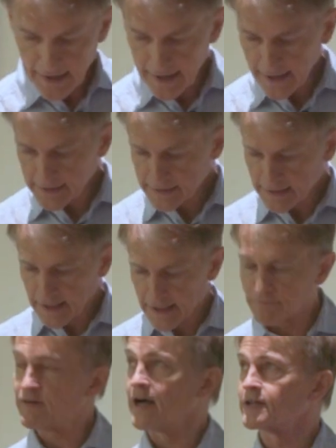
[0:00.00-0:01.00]
And
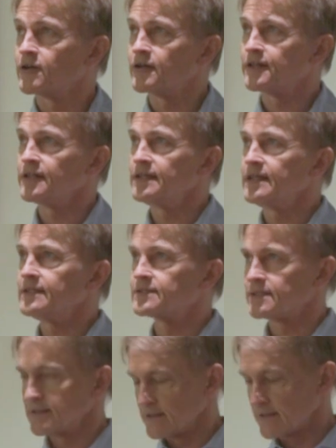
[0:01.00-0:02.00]
finally, the
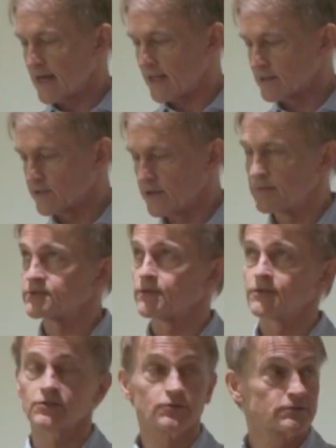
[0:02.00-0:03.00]
NEAT algorithm.
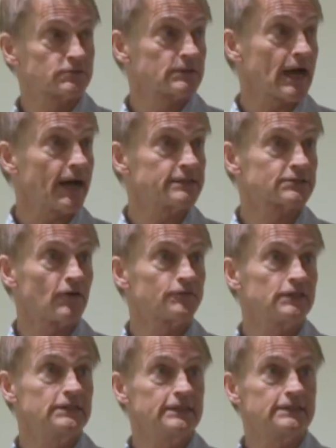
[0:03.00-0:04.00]
So the task
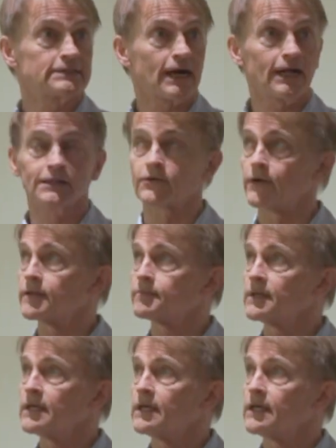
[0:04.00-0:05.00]
of the NEAT
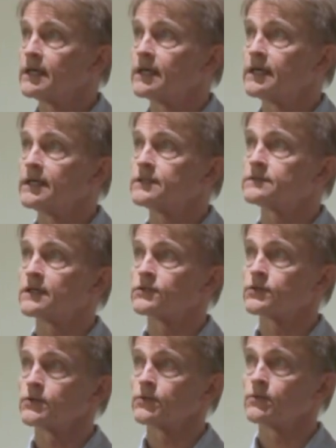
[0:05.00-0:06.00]
algorithm is
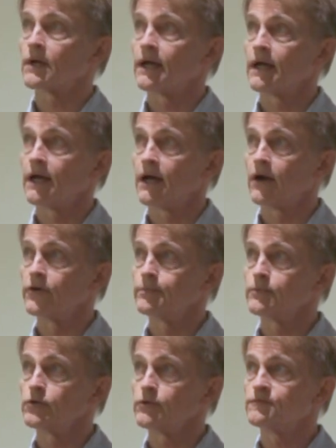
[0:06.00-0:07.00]
to
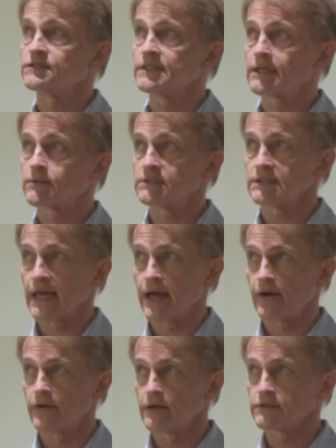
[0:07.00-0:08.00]
remove sequencing
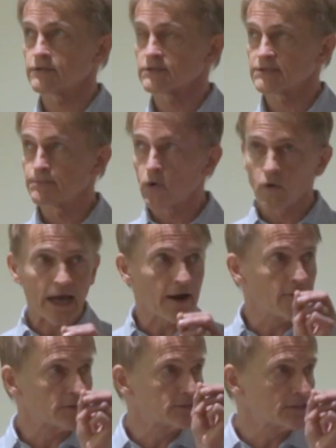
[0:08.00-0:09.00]
errors, so small
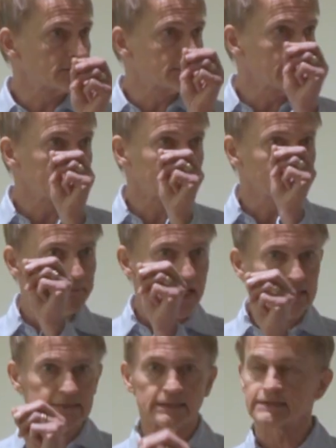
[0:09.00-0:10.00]
errors, just single
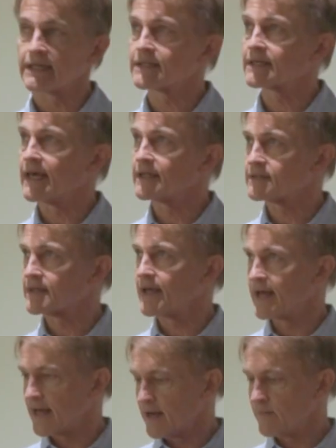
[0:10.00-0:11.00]
bases that
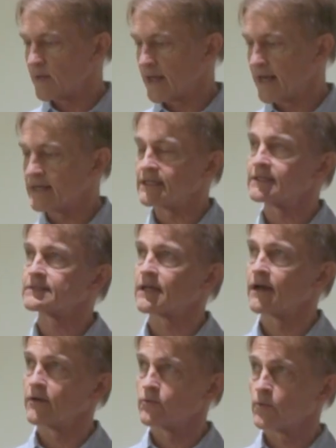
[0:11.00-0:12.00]
get
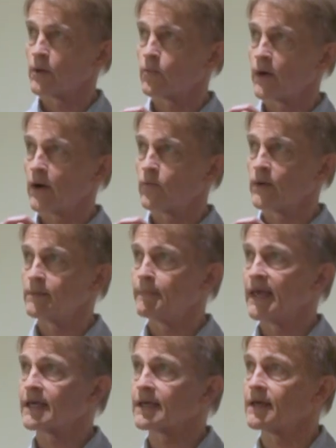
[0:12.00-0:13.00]
where we
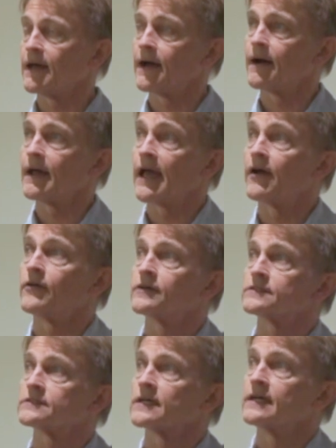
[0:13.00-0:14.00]
make
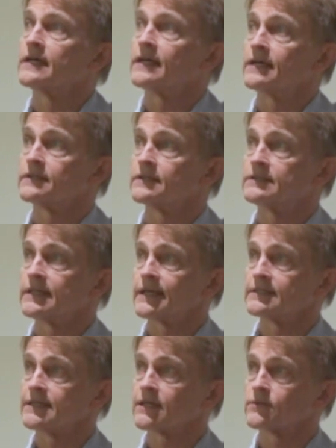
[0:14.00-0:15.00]
errors in the
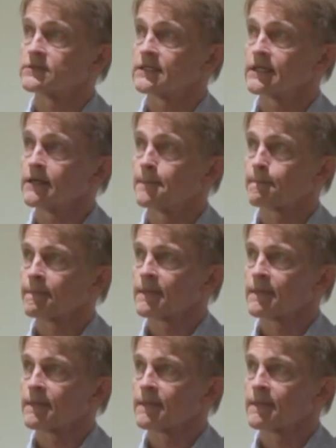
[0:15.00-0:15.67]
DNA sequencing.